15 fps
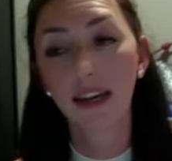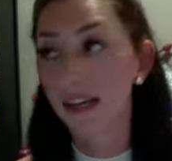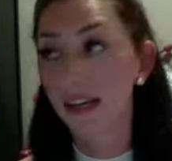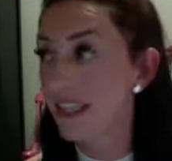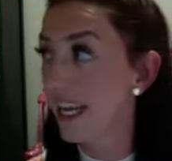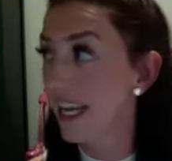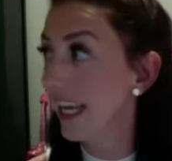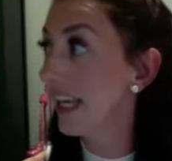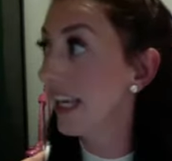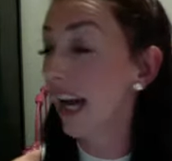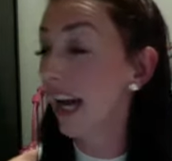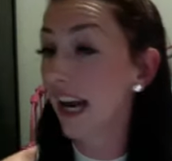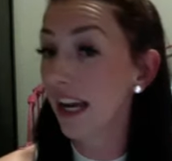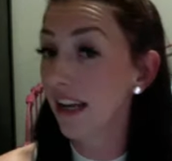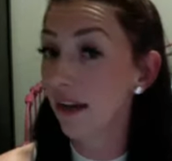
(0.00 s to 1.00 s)
dang it,
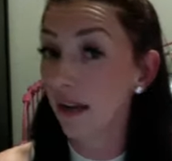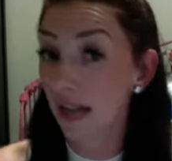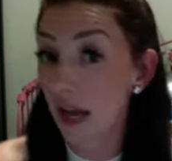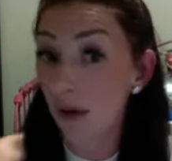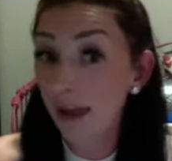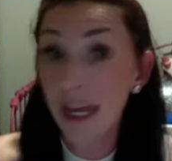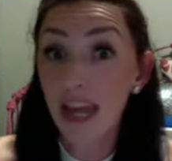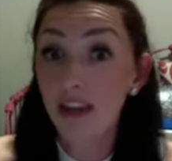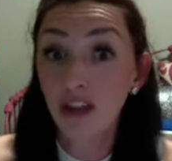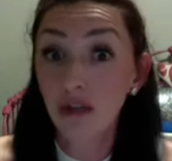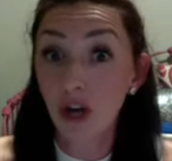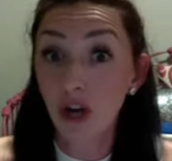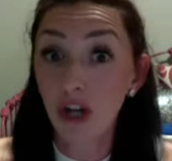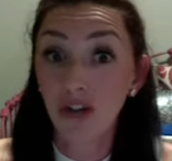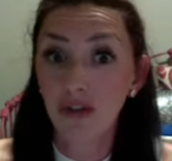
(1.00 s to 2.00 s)
now I can't do
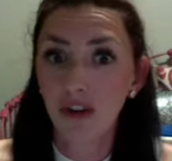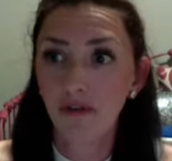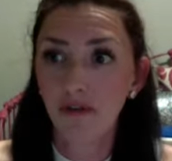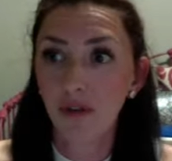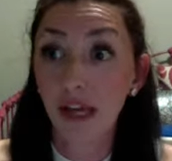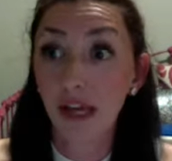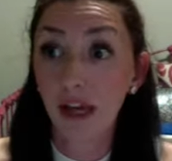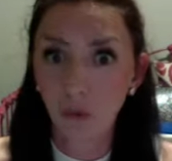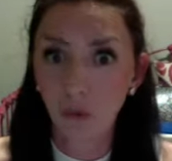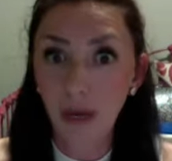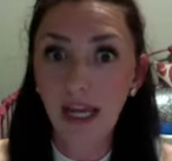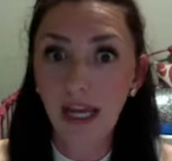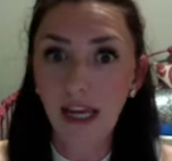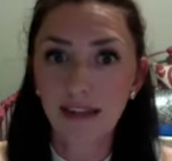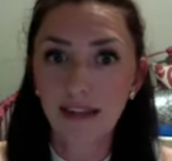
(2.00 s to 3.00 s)
laundry for like a
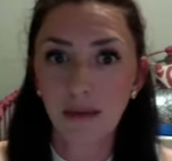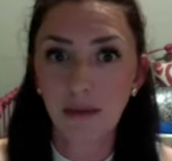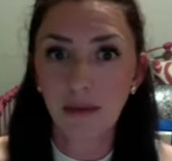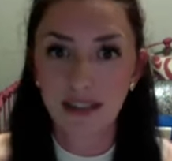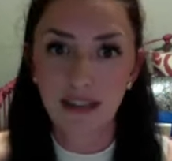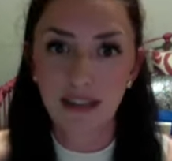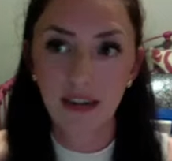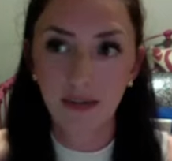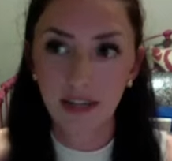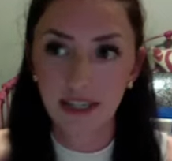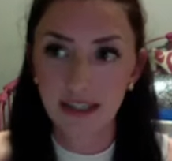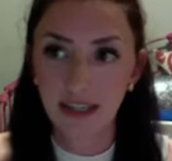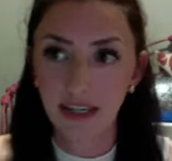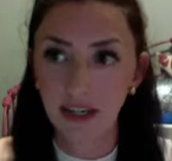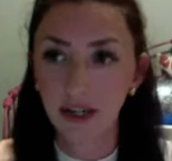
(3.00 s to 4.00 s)
week until my stuff
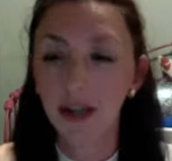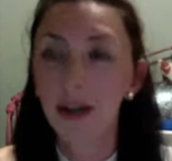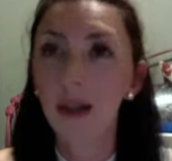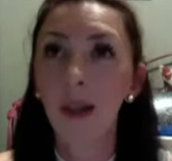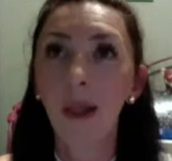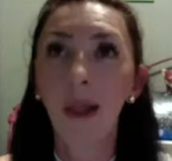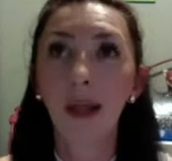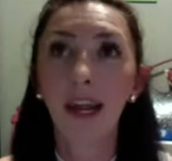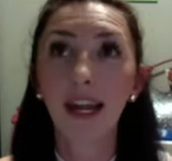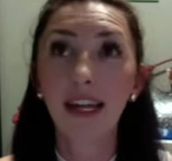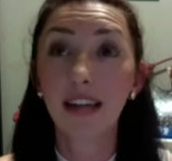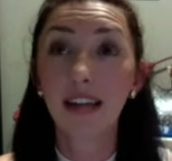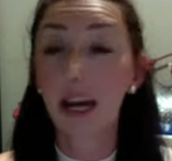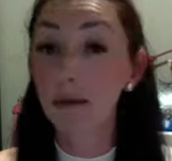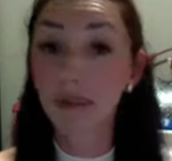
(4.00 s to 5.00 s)
gets here.
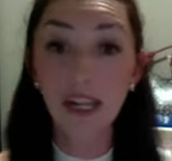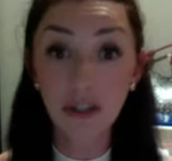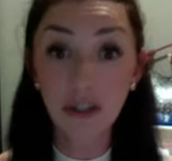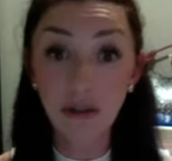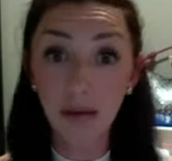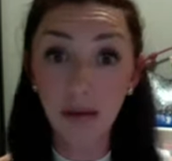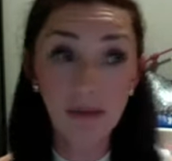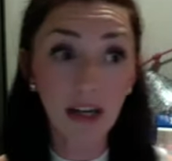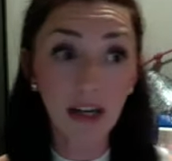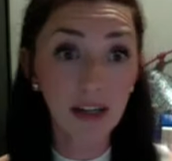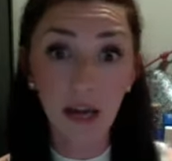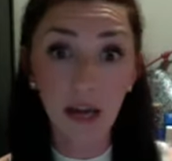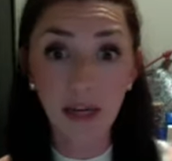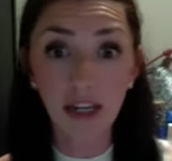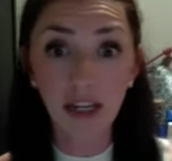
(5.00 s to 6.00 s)
And I'm
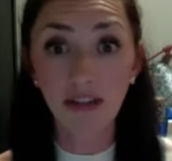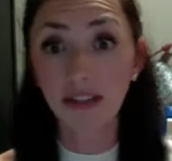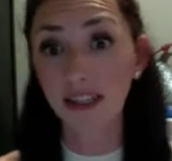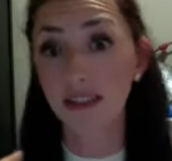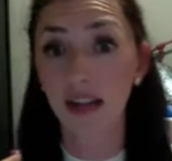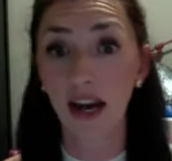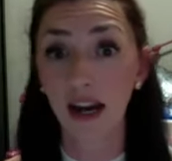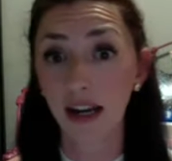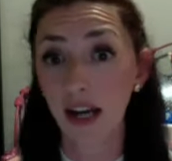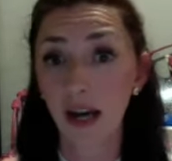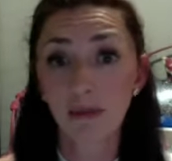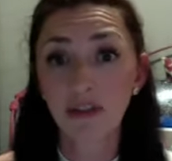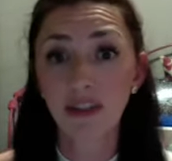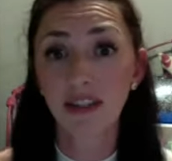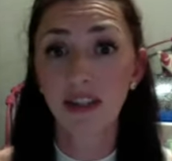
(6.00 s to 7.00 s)
not using Tide.
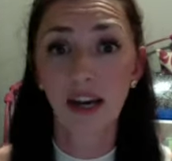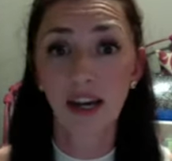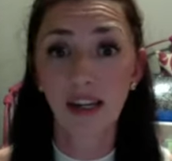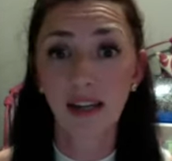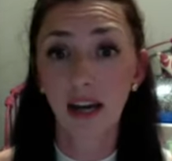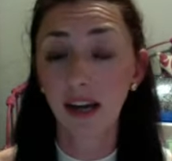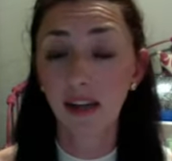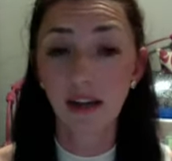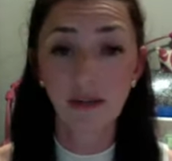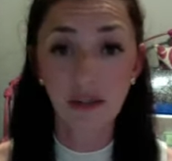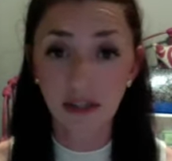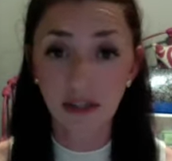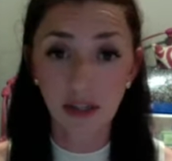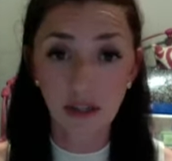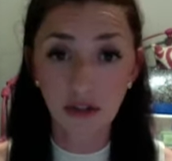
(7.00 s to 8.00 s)
I'm just not. I love our
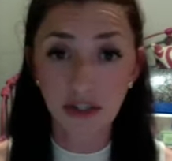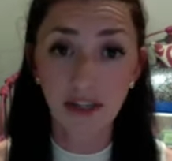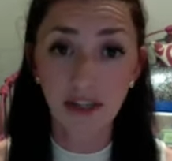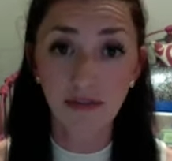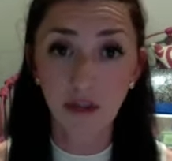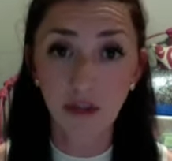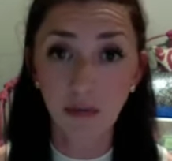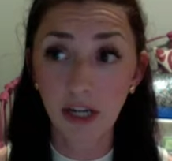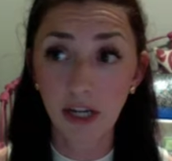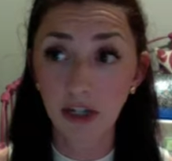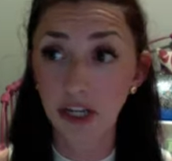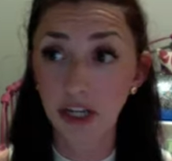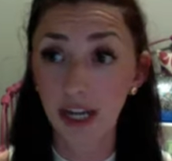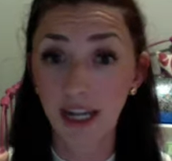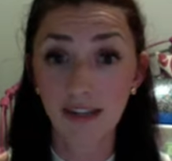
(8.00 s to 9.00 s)
laundry stuff too much.
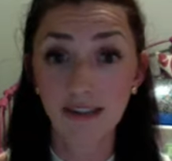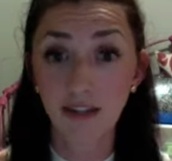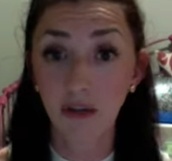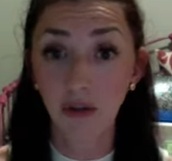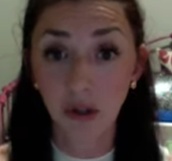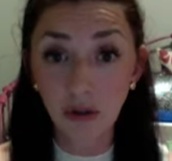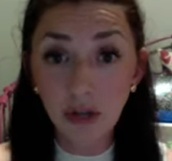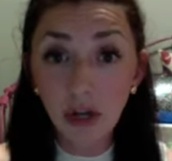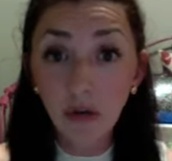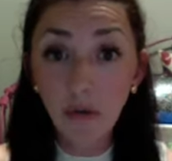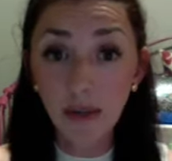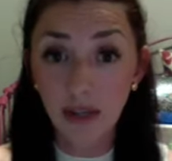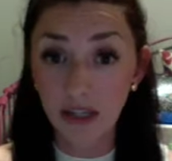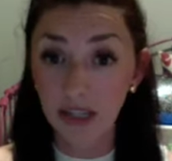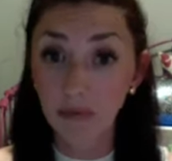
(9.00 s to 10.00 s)
And so, you know,
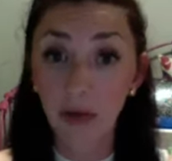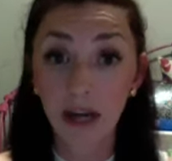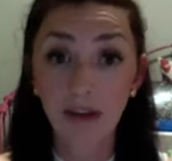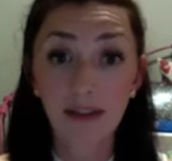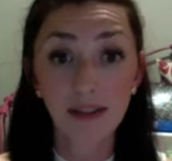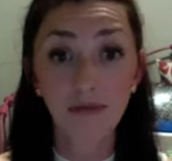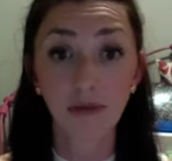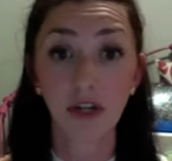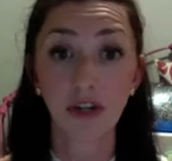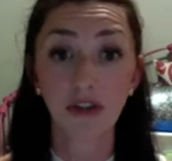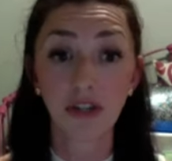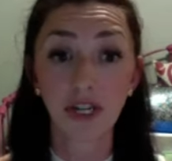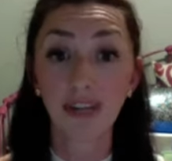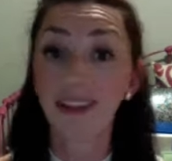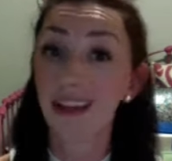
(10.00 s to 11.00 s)
when there's piles of
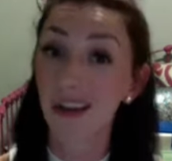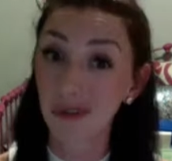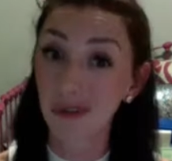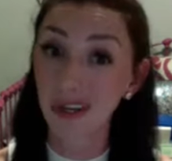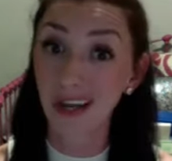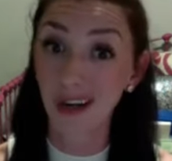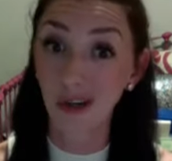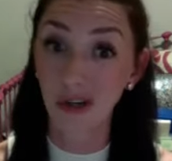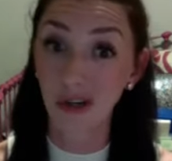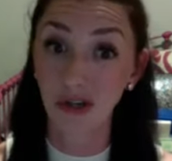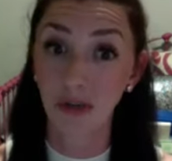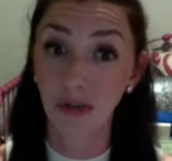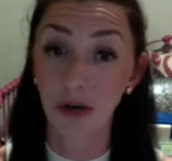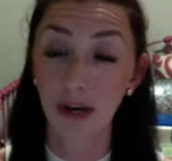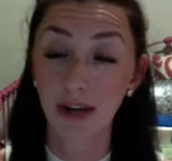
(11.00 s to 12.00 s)
laundry, that I've run out of
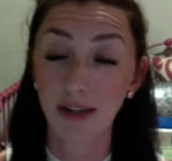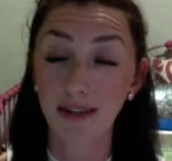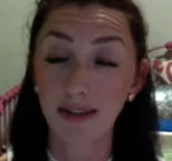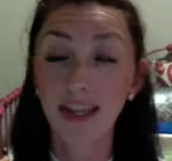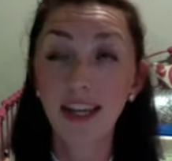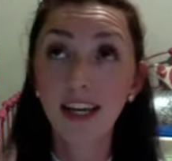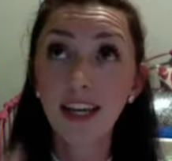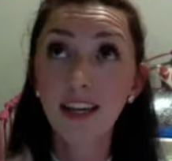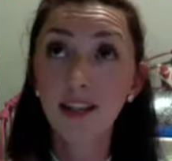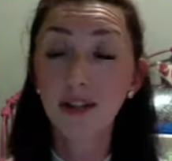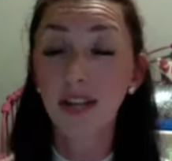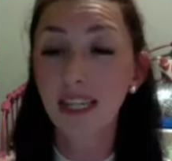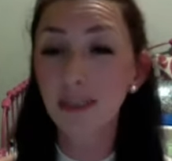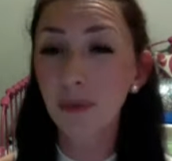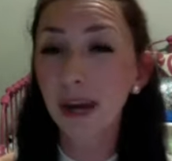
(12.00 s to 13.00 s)
laundry products. So
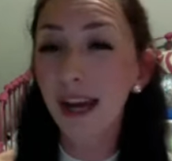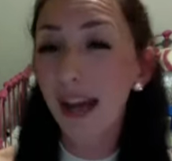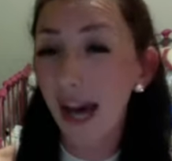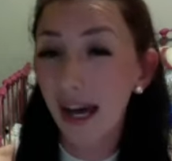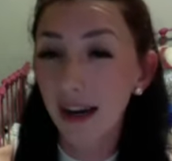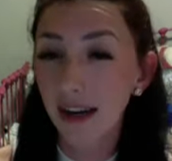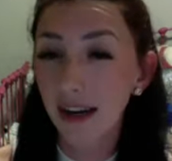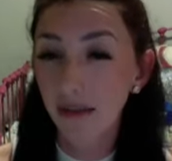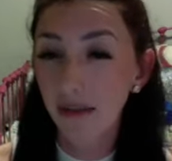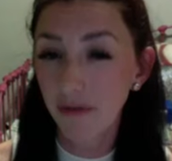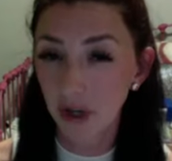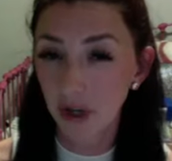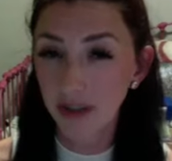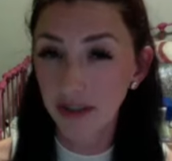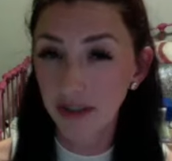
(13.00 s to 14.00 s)
that's why I added it
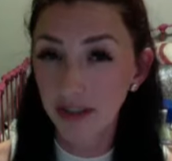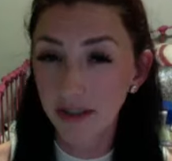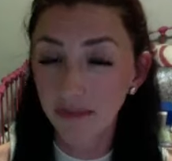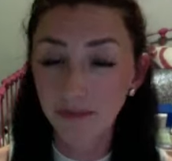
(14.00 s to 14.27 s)
first.